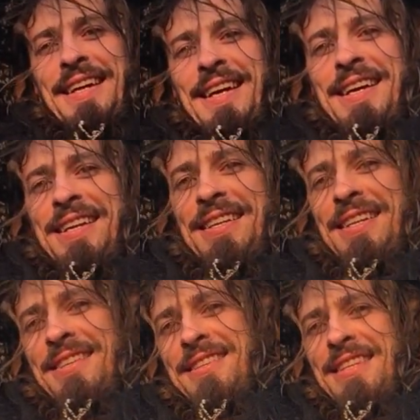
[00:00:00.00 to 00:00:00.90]
And
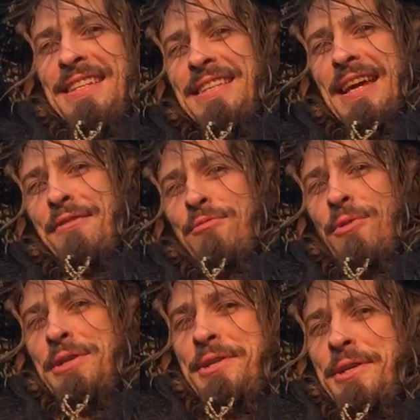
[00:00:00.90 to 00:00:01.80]
it is the dead of
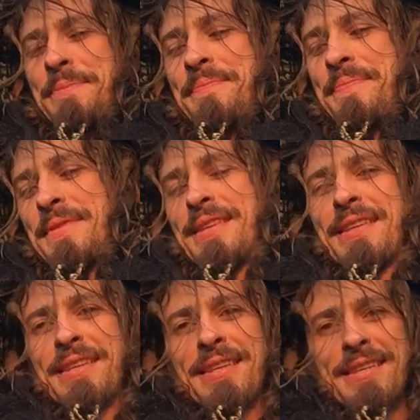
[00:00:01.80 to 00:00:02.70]
winter.
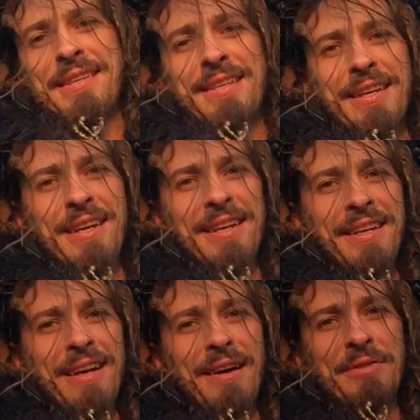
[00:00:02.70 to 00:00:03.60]

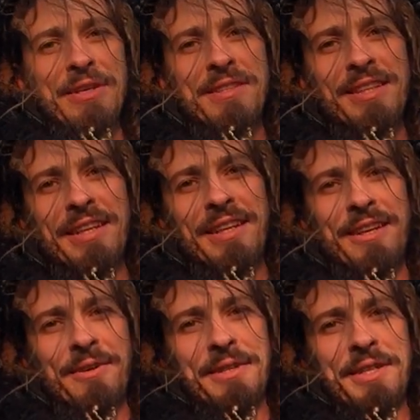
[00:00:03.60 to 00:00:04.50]
And obviously
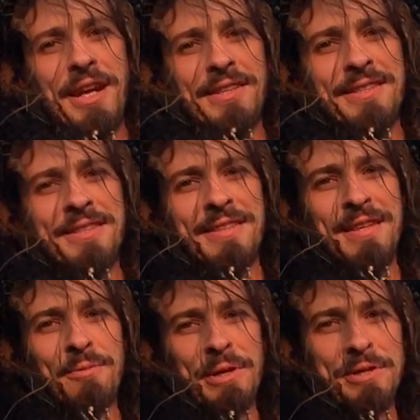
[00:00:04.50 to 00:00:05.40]
here in Texas,
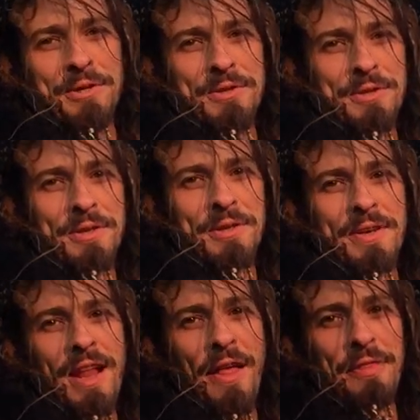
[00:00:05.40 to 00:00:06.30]
the winters are
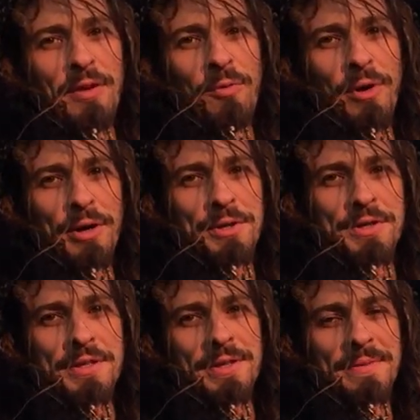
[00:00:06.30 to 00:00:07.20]
not the
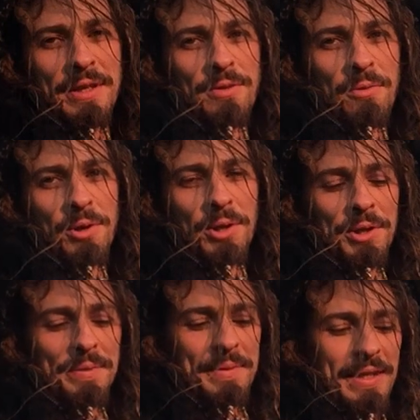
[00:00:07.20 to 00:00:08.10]
worst in the
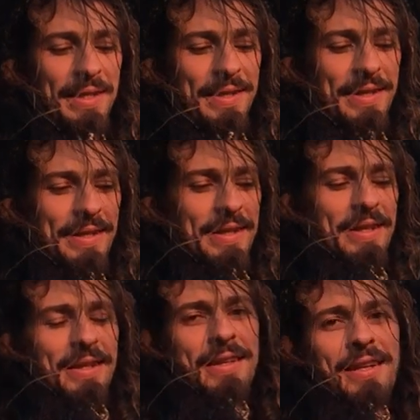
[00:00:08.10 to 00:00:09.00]
world.
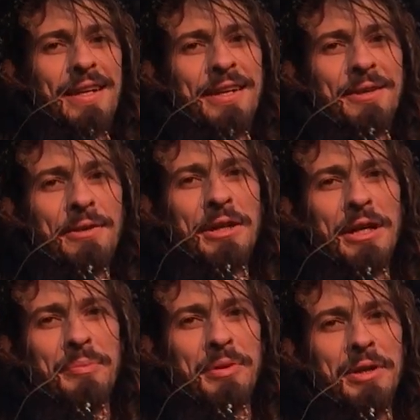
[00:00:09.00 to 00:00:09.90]
I know
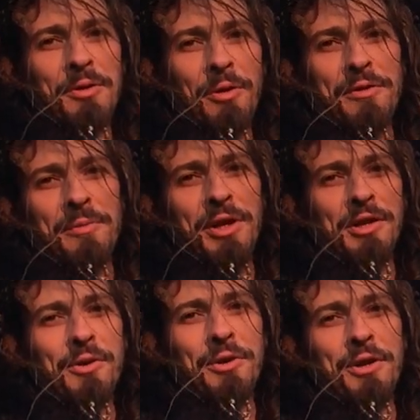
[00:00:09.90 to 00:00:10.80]
that up in North
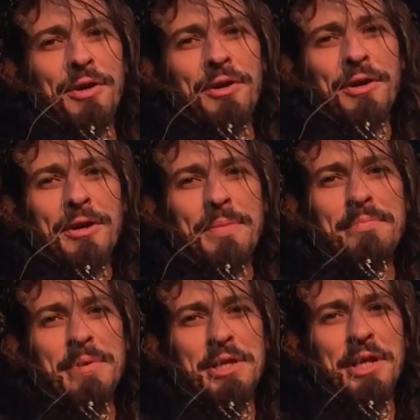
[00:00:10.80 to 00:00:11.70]
Dakota or
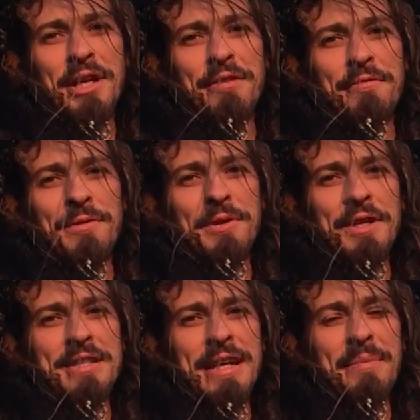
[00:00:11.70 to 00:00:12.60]
Michigan, for
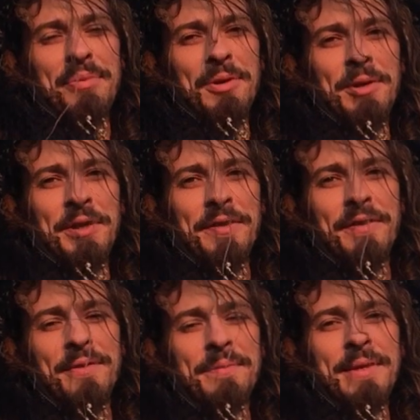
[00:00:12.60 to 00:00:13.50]
example,
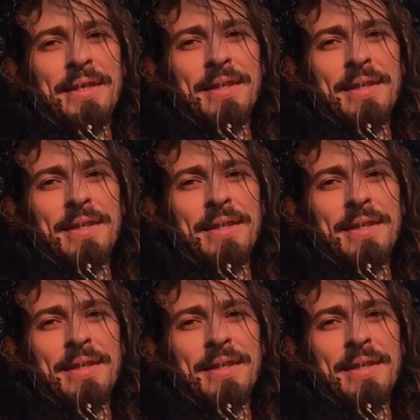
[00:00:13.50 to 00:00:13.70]
it's,